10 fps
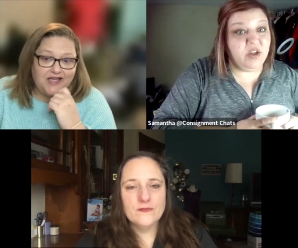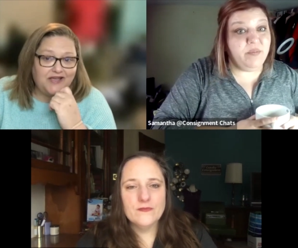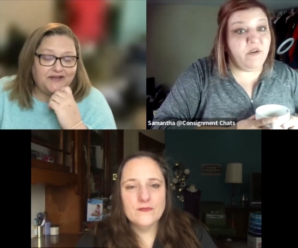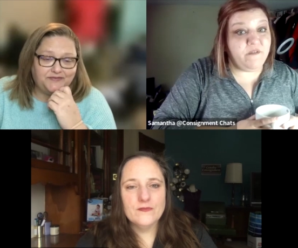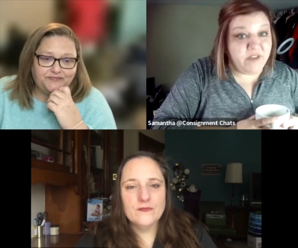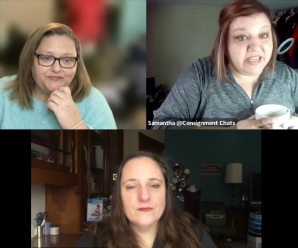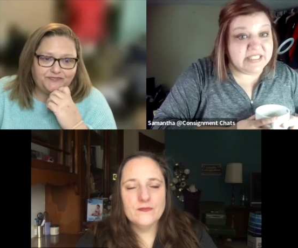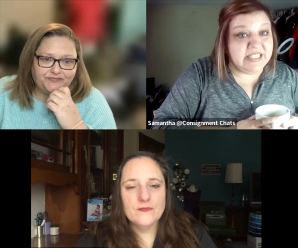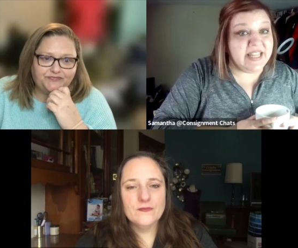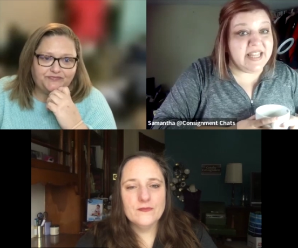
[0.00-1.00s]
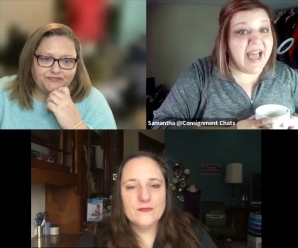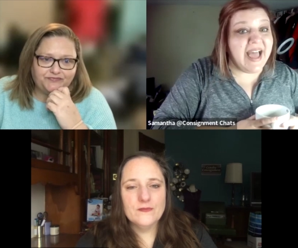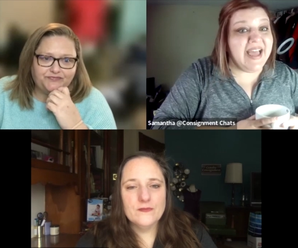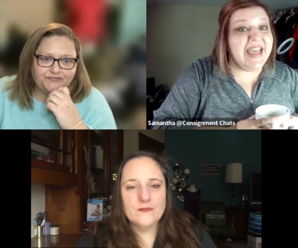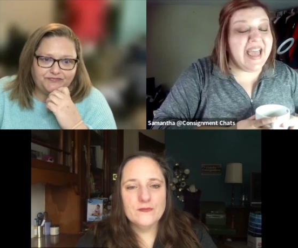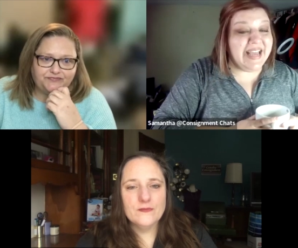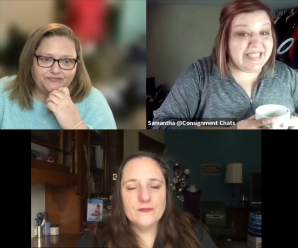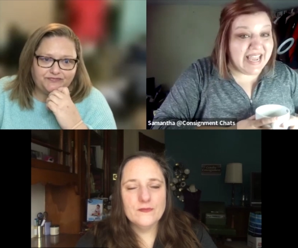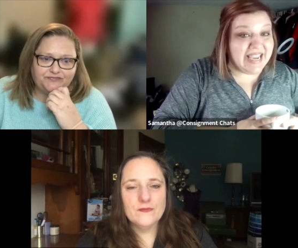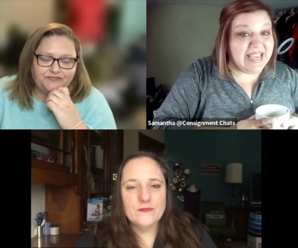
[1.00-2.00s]
Speaker 1: all about facing that and
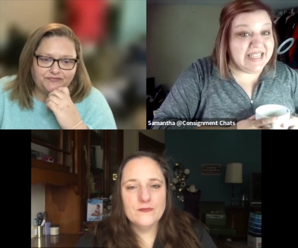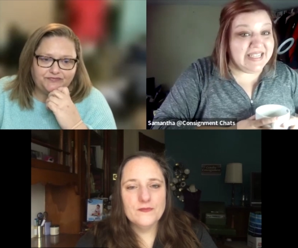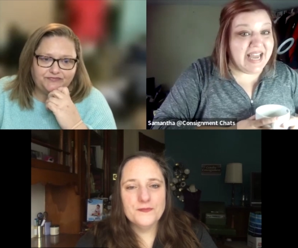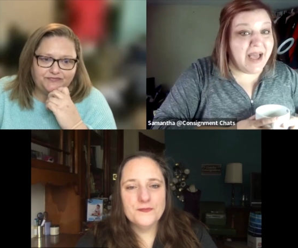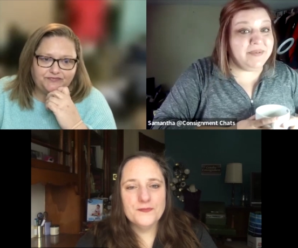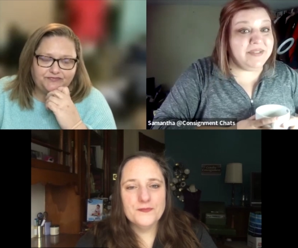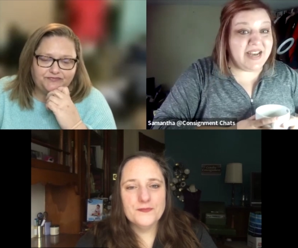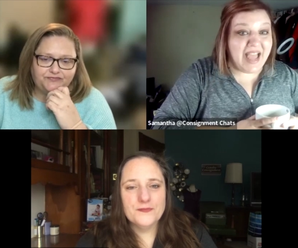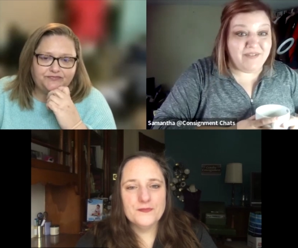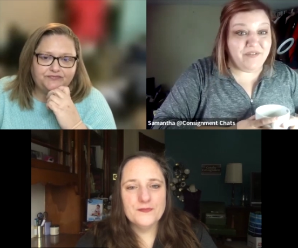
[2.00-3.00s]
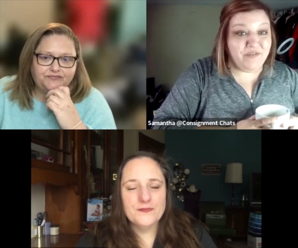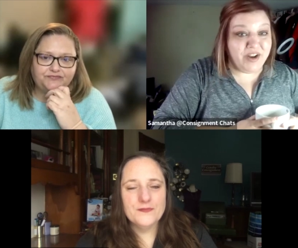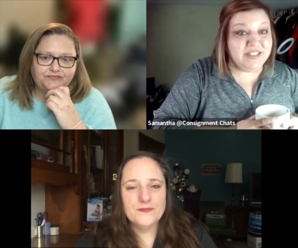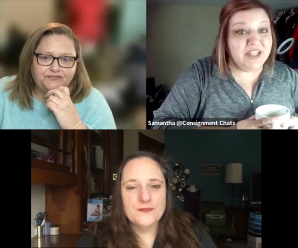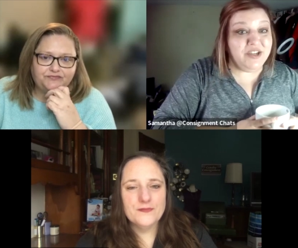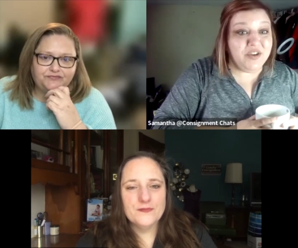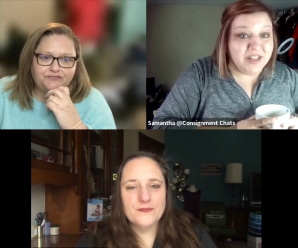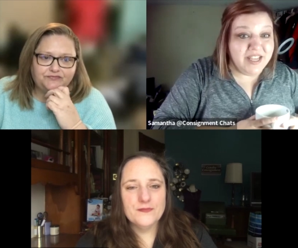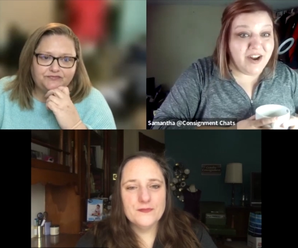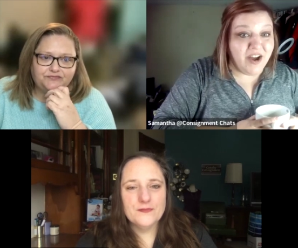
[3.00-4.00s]
taking the steps and having friends that you
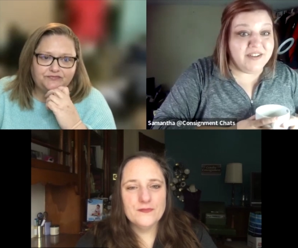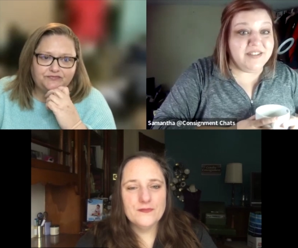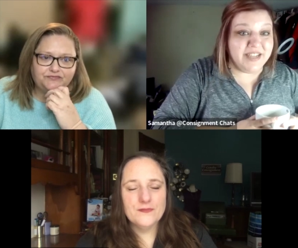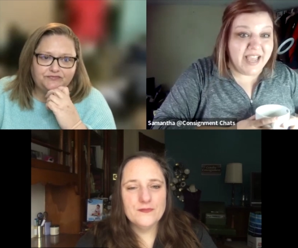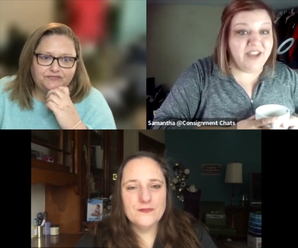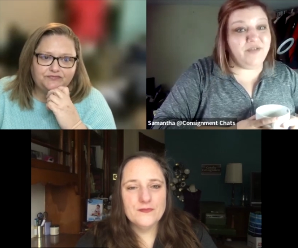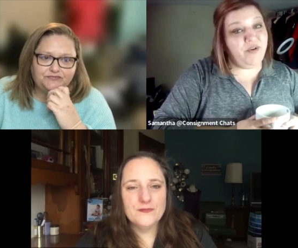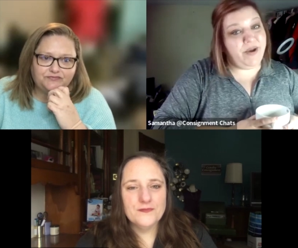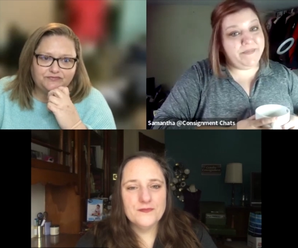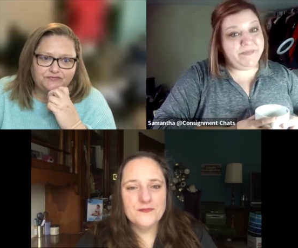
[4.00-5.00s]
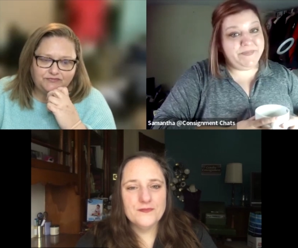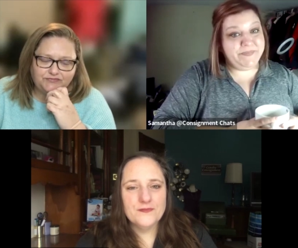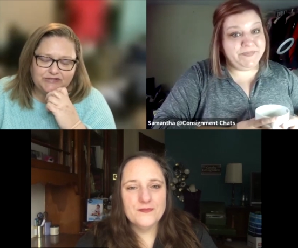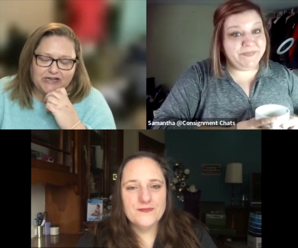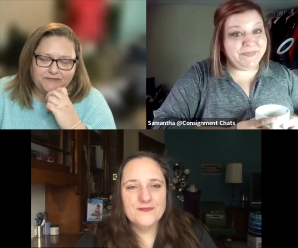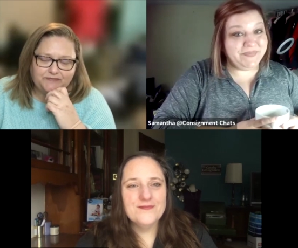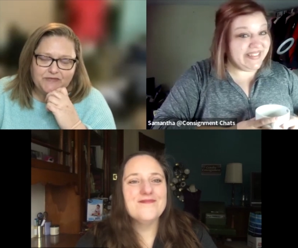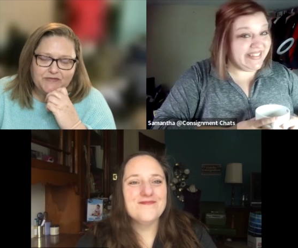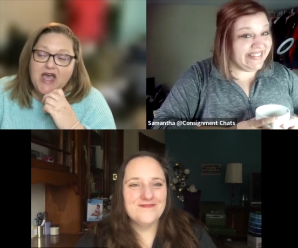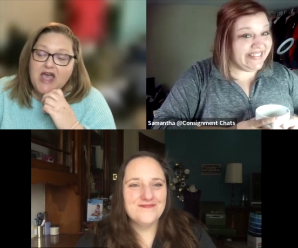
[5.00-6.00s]
can lean on to get you through it. Yeah.
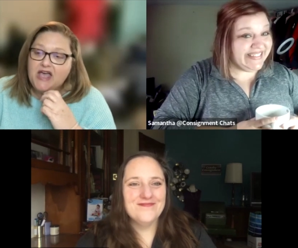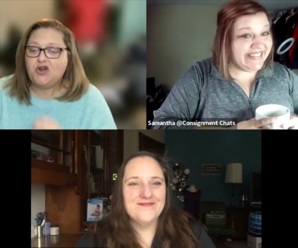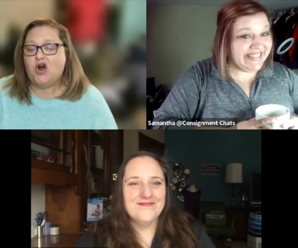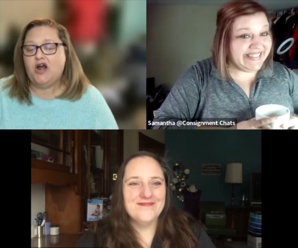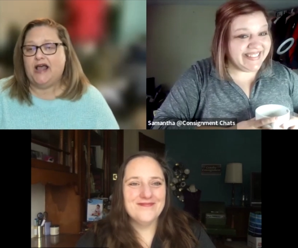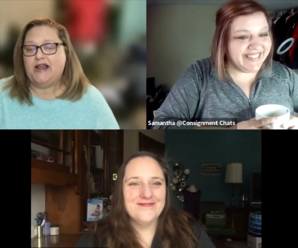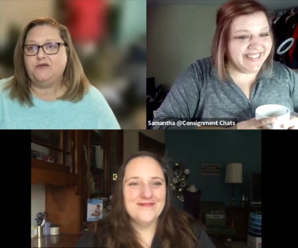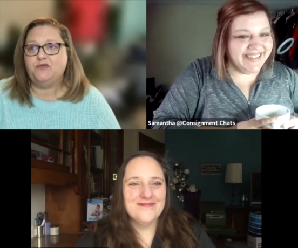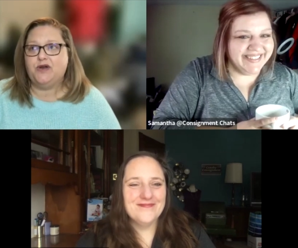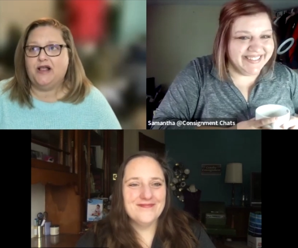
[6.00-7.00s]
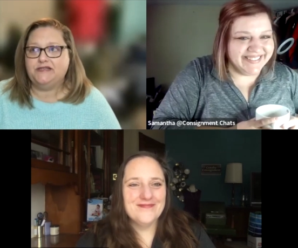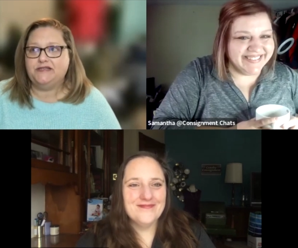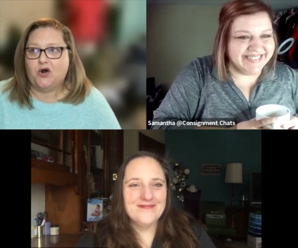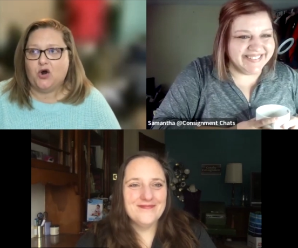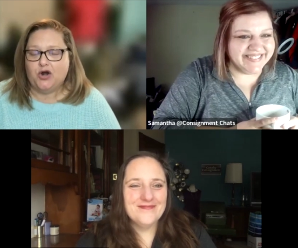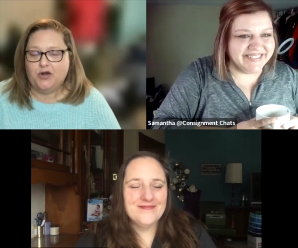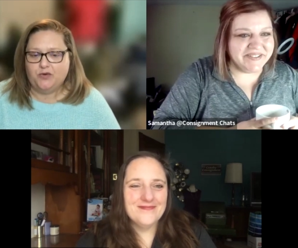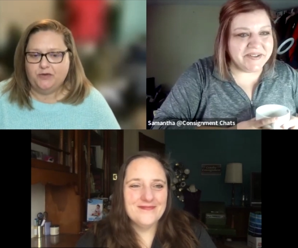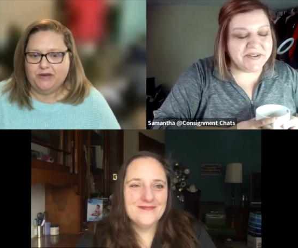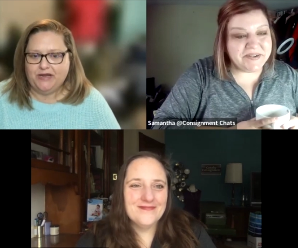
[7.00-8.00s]
Speaker 2: It's hard. I didn't realize how hard it
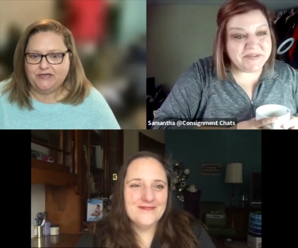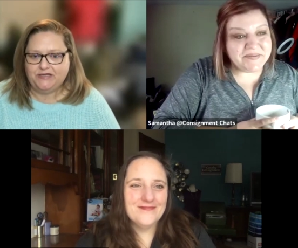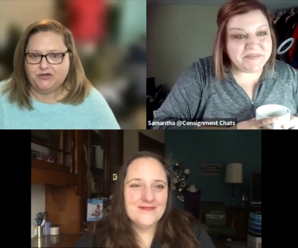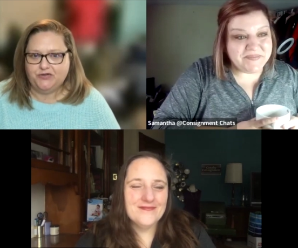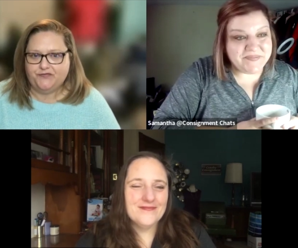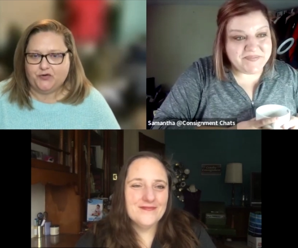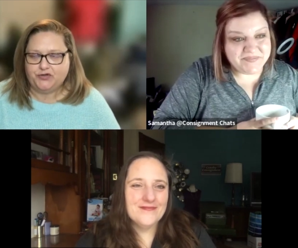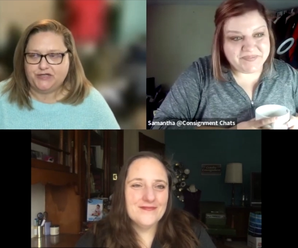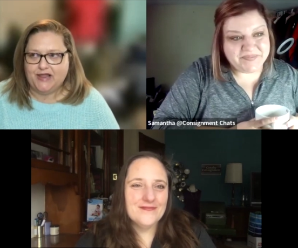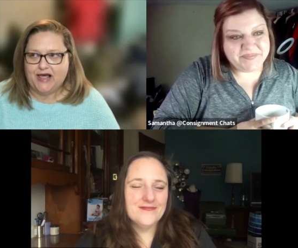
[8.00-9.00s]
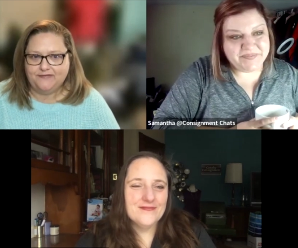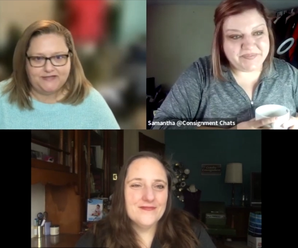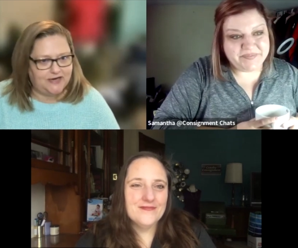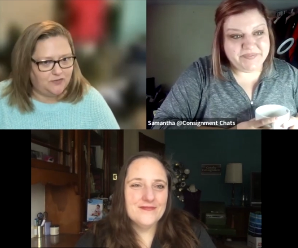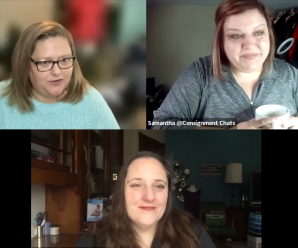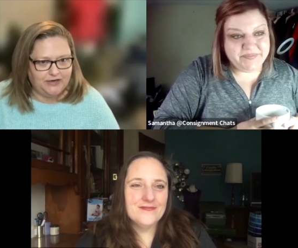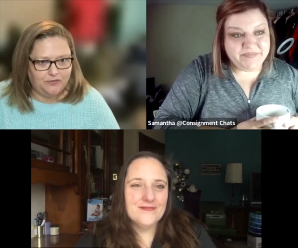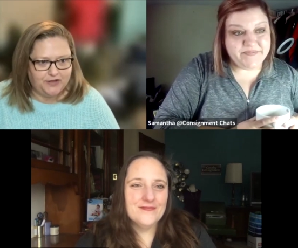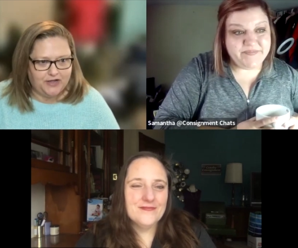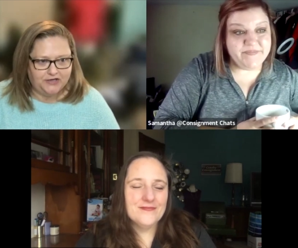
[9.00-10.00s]
would be until the first live sale we did
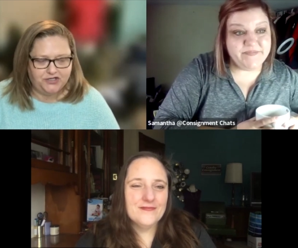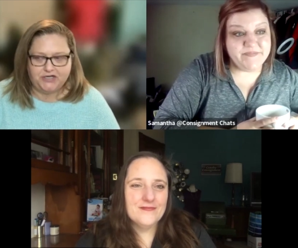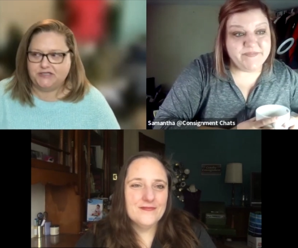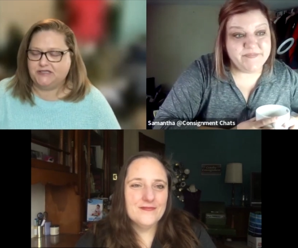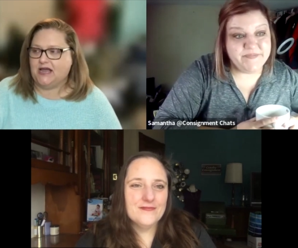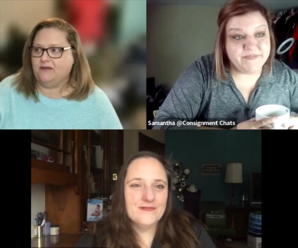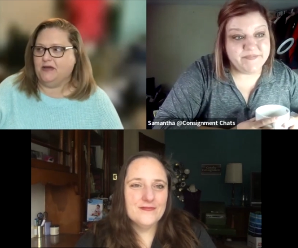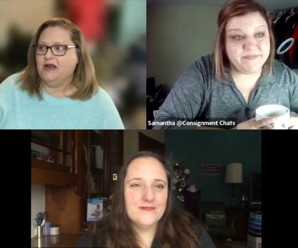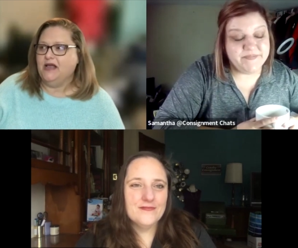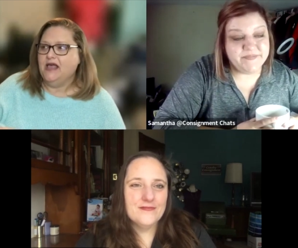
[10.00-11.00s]
with Conchi Consignment.